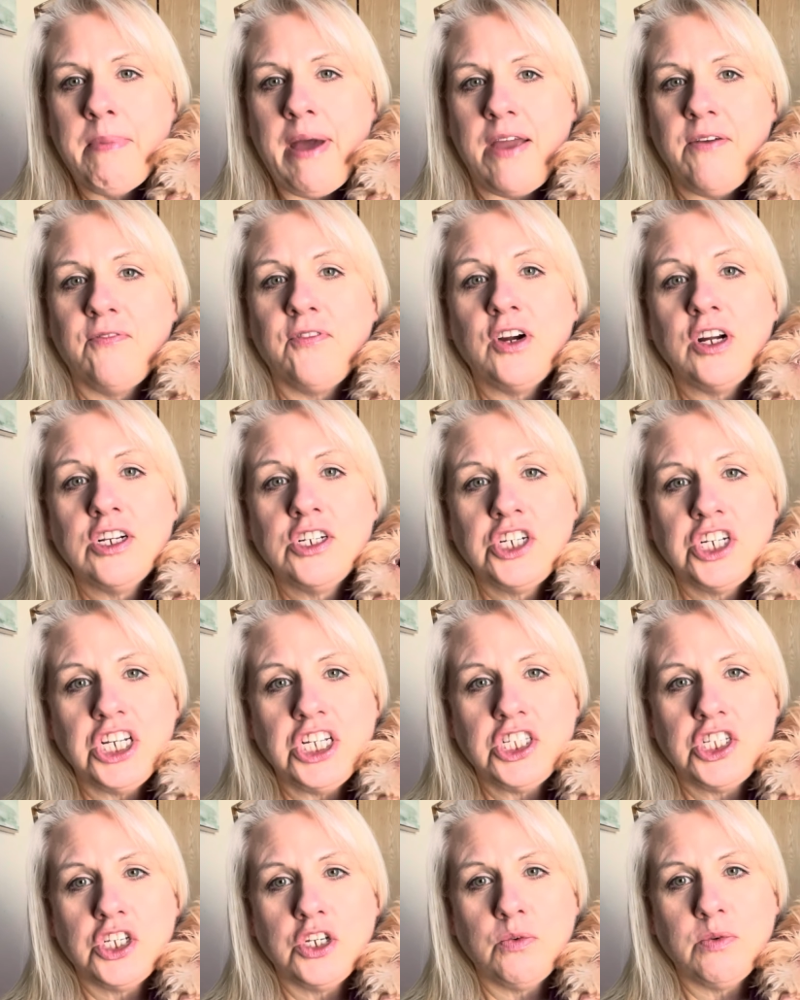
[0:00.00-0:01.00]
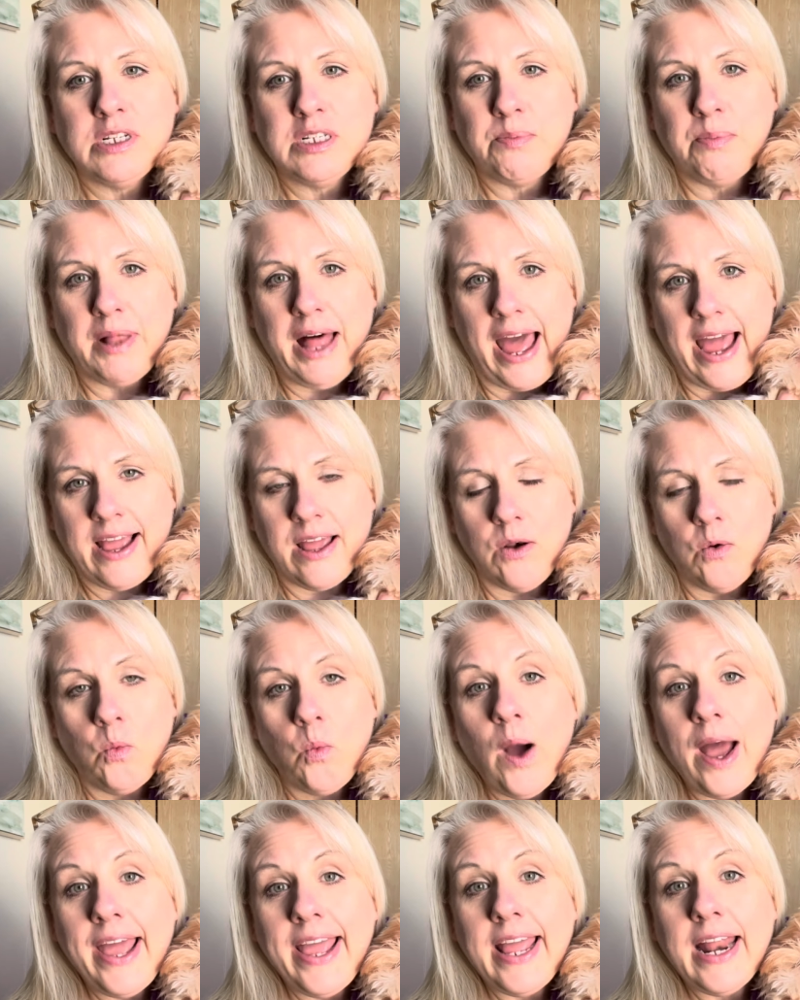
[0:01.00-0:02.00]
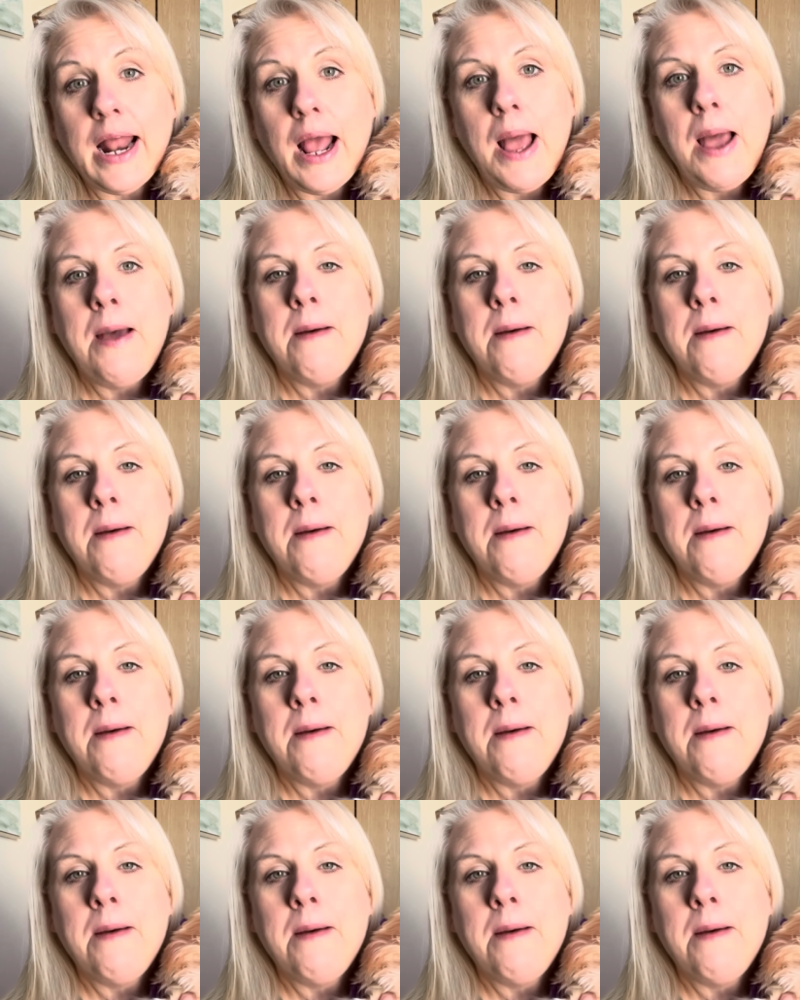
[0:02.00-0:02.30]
My first Shih Tzu was black and white.